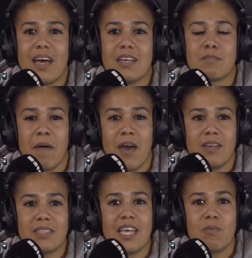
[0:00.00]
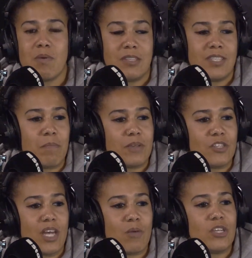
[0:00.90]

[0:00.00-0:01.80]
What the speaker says: Spurs in the Women's Championship,